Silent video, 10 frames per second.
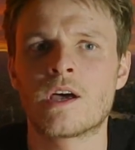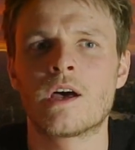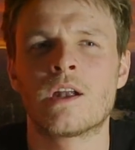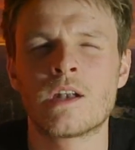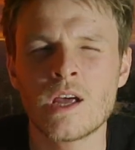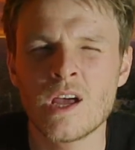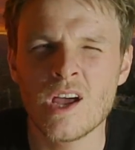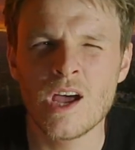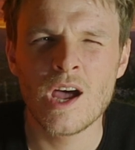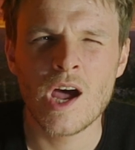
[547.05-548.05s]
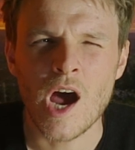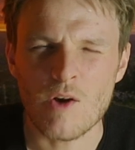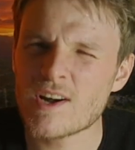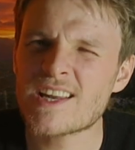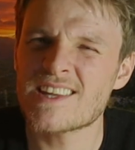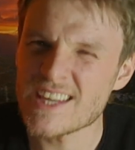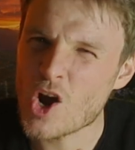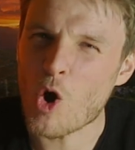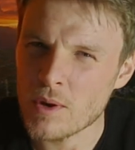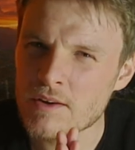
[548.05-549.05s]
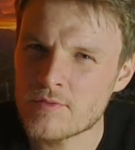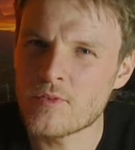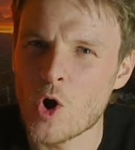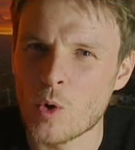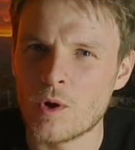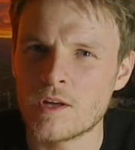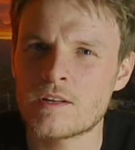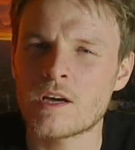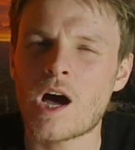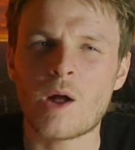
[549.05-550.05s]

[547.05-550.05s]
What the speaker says: And I really think going forward,